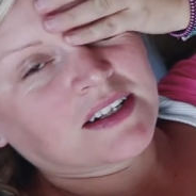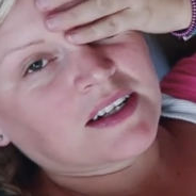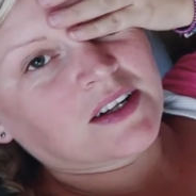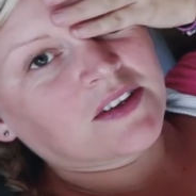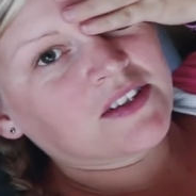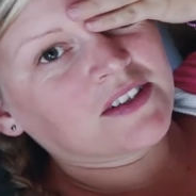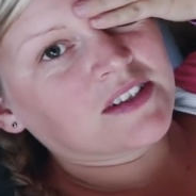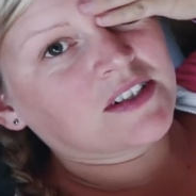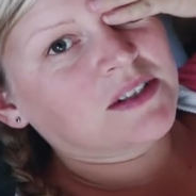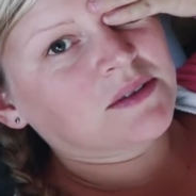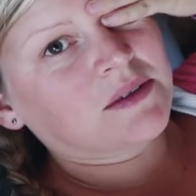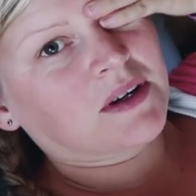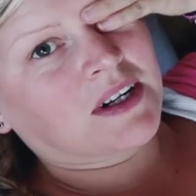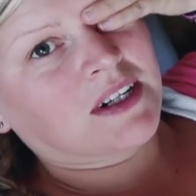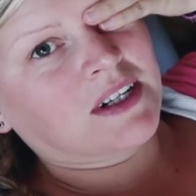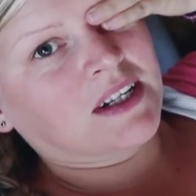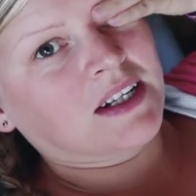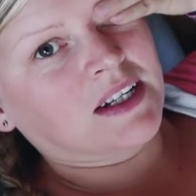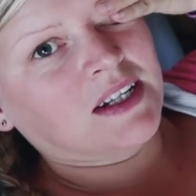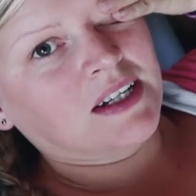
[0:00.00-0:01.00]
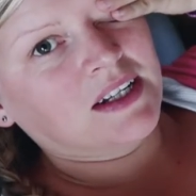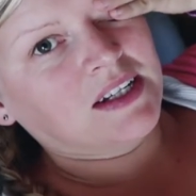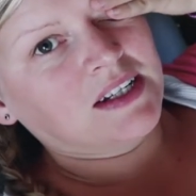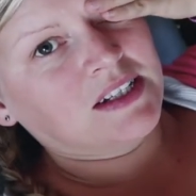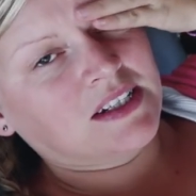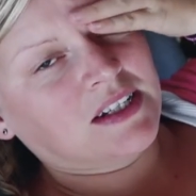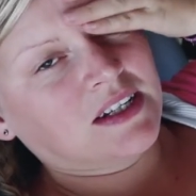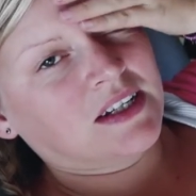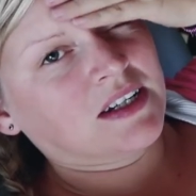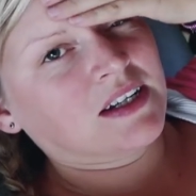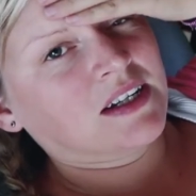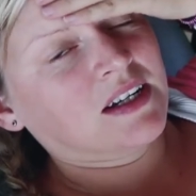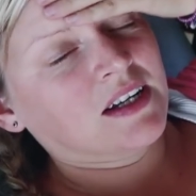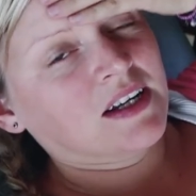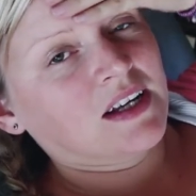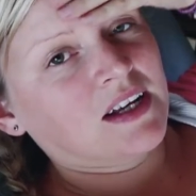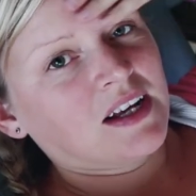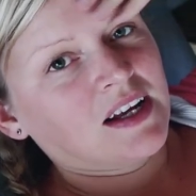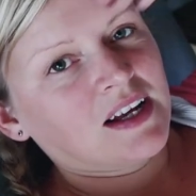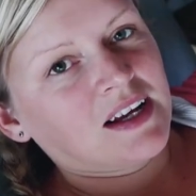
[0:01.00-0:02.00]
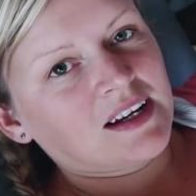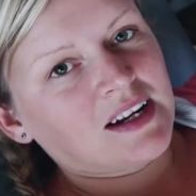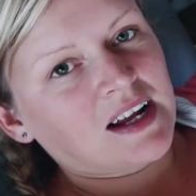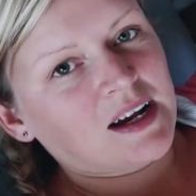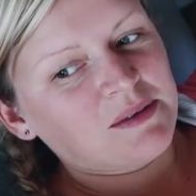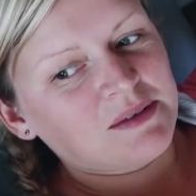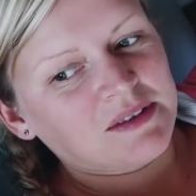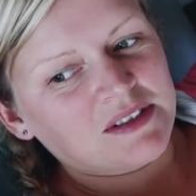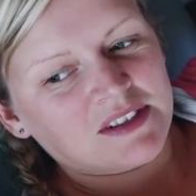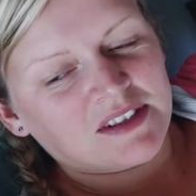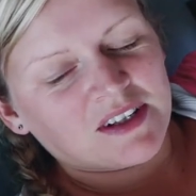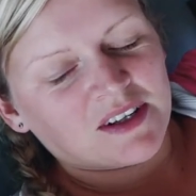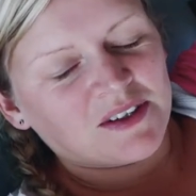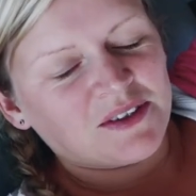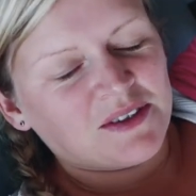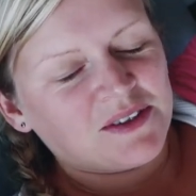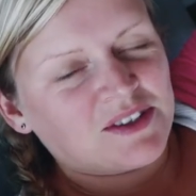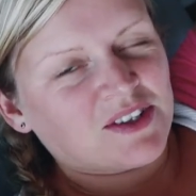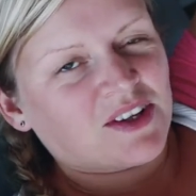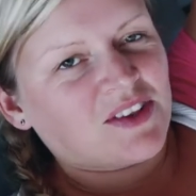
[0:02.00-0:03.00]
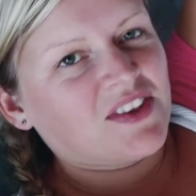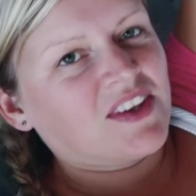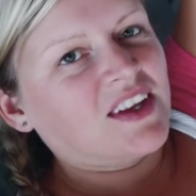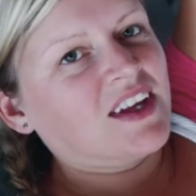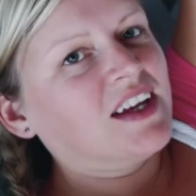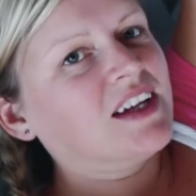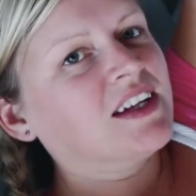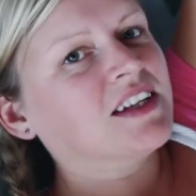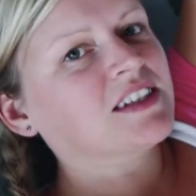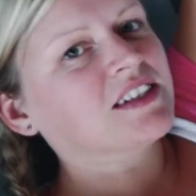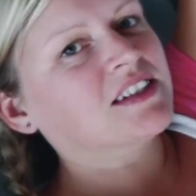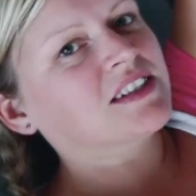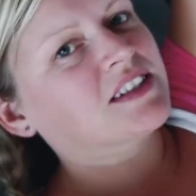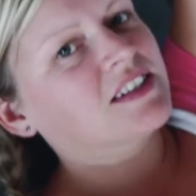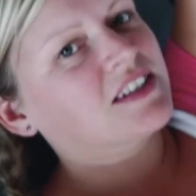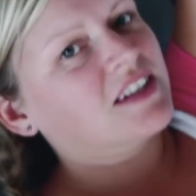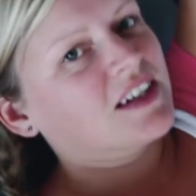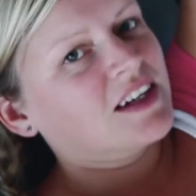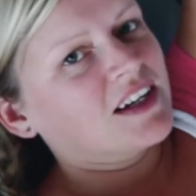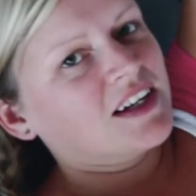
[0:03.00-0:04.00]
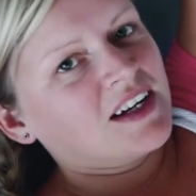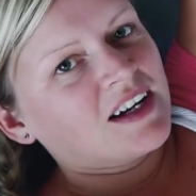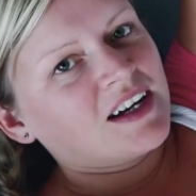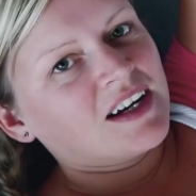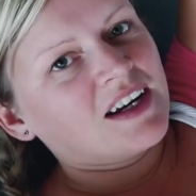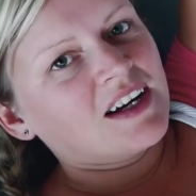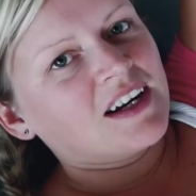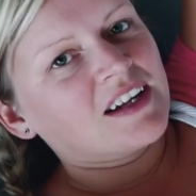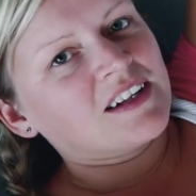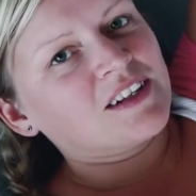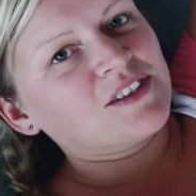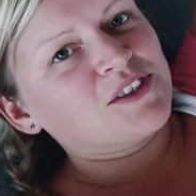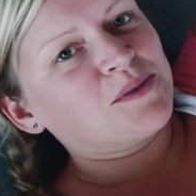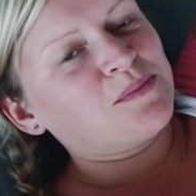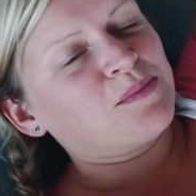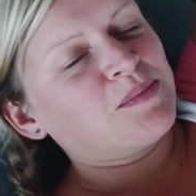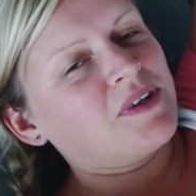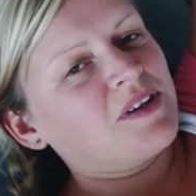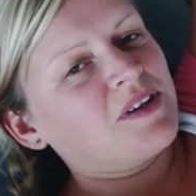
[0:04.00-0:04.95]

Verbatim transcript: I literally got a need. An hour's doze on this, and I should